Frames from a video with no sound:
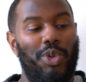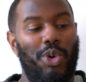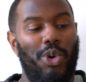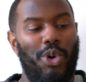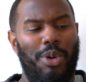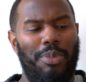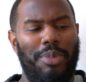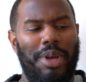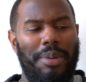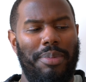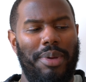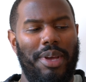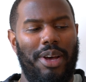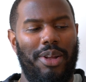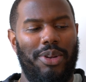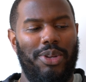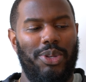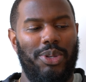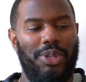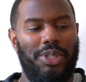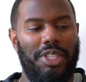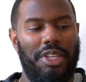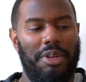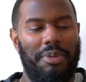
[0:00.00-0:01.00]
or maybe I'll
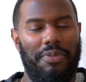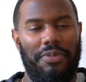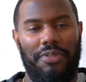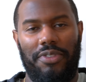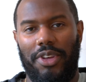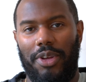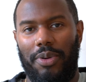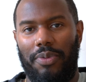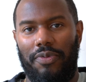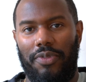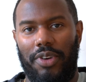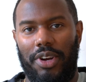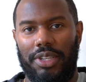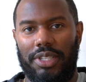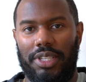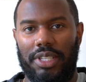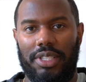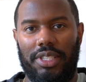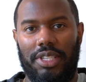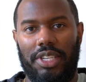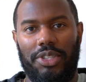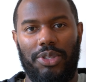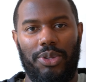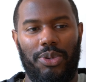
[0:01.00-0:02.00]
do some film
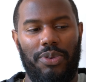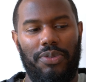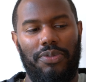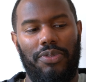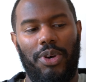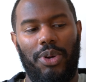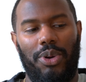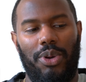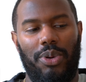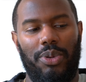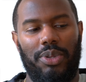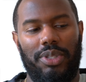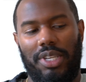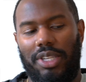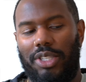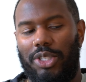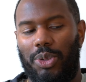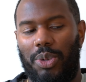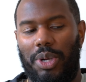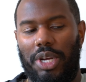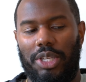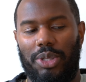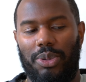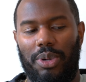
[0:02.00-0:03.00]
versus digital photos in
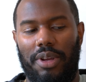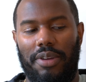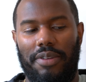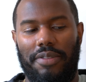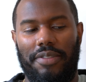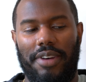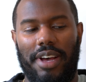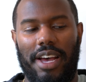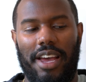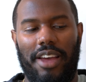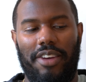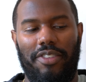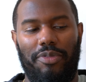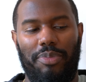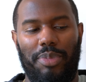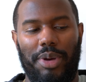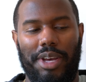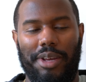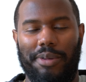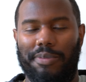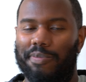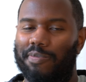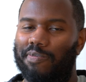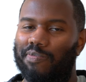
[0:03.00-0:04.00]
2025,
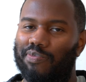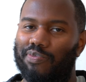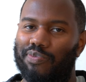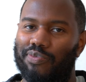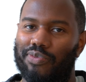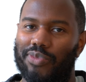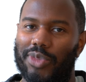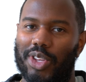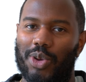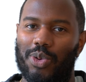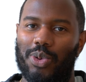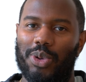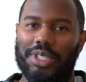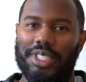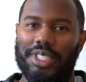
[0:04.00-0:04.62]
but we'll